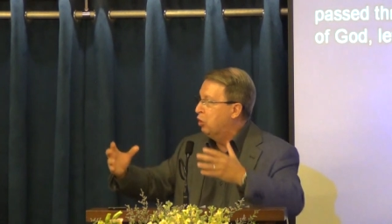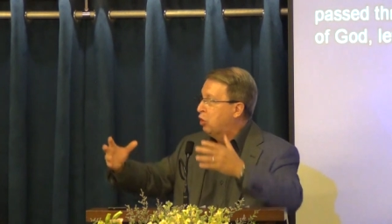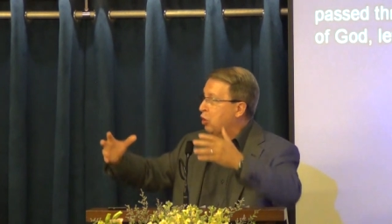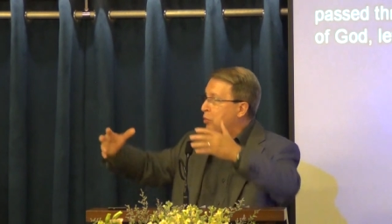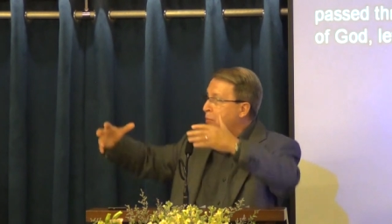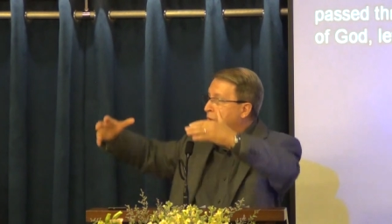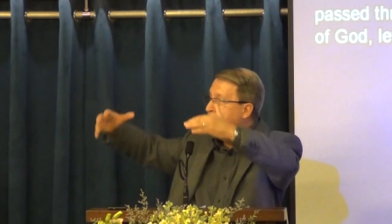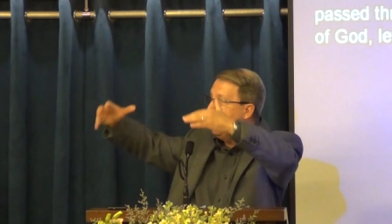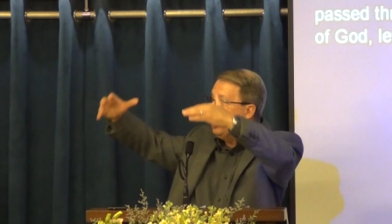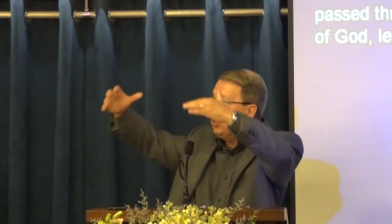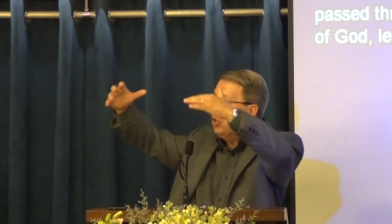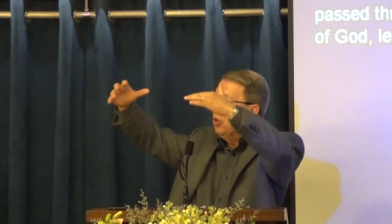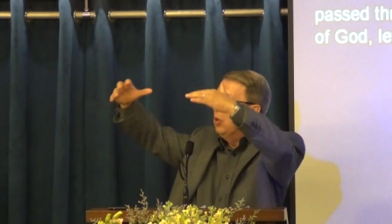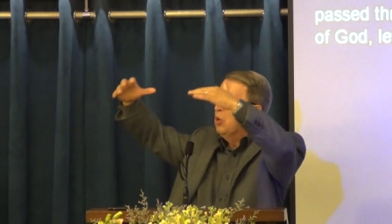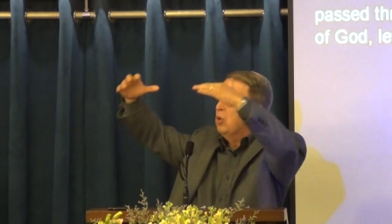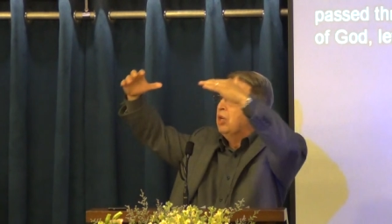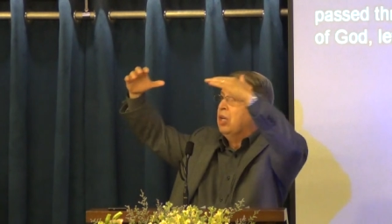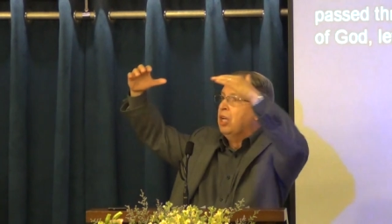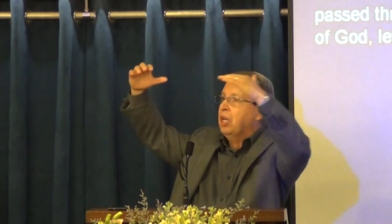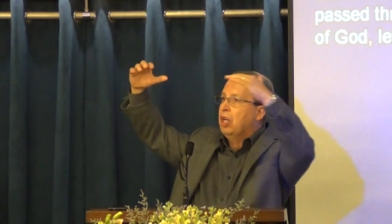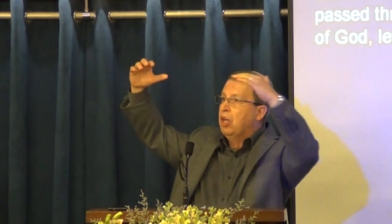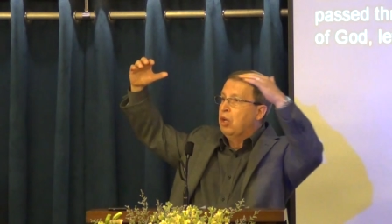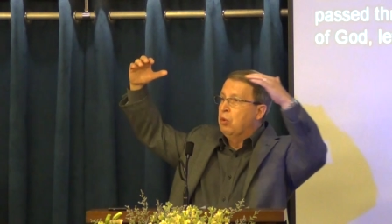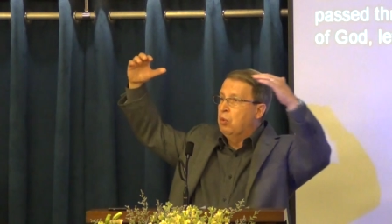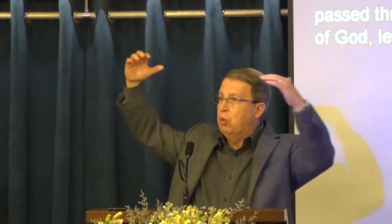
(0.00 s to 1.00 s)
to make you
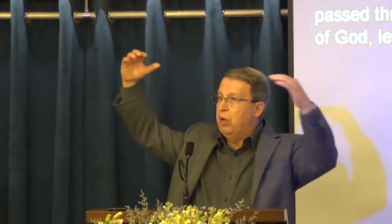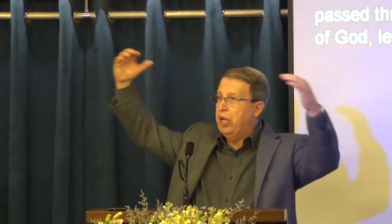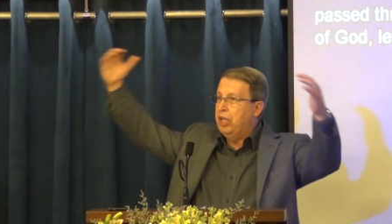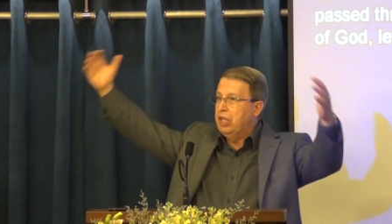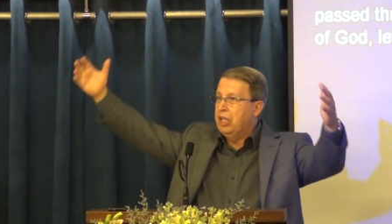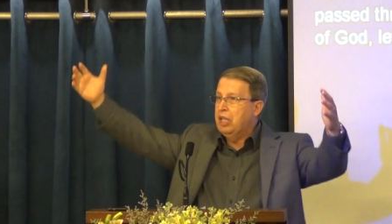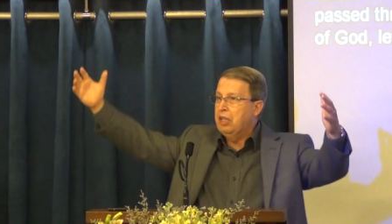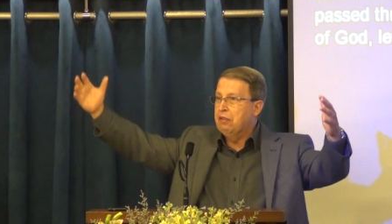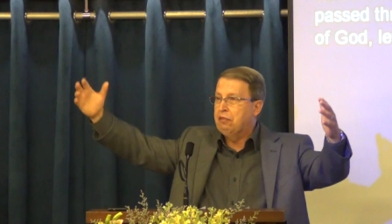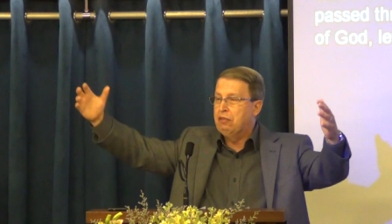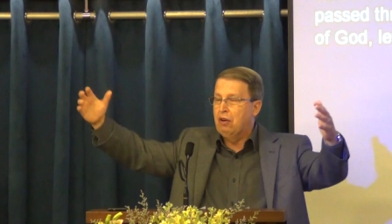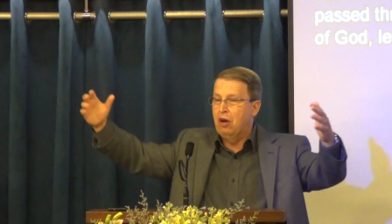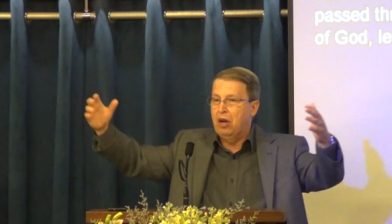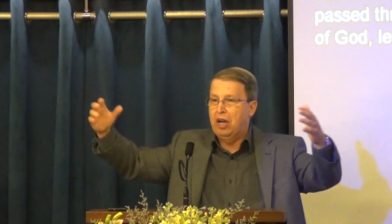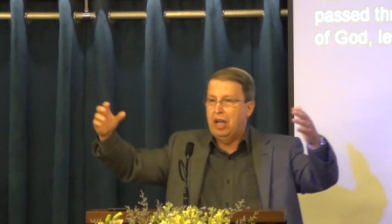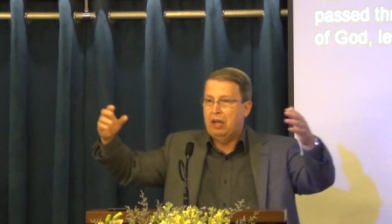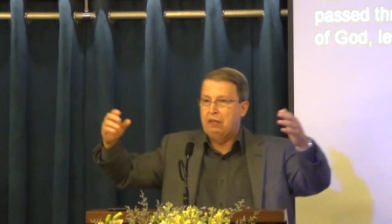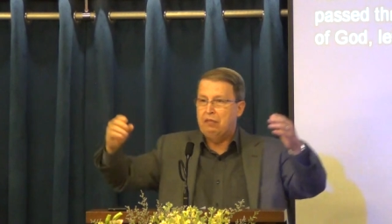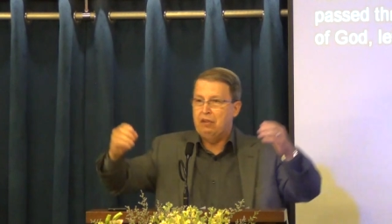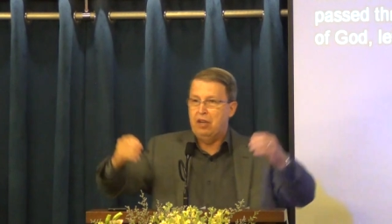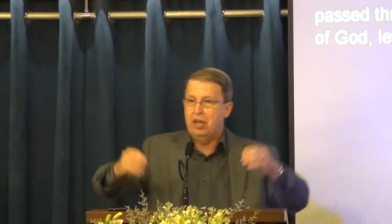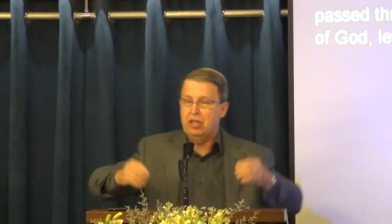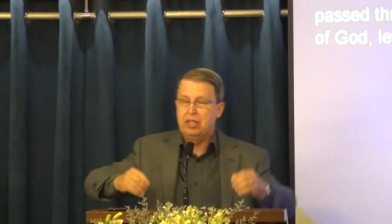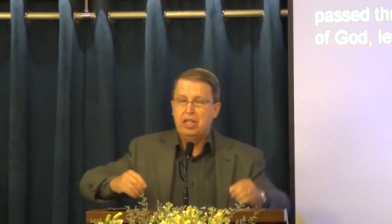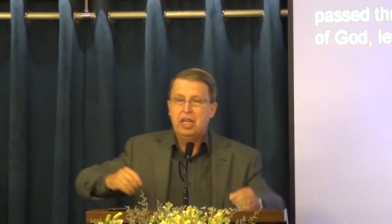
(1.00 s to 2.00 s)
ready for
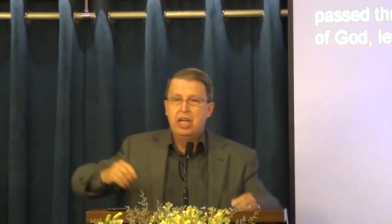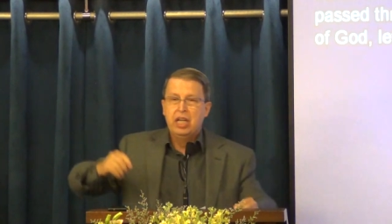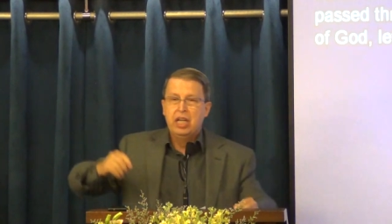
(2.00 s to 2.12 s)
heaven.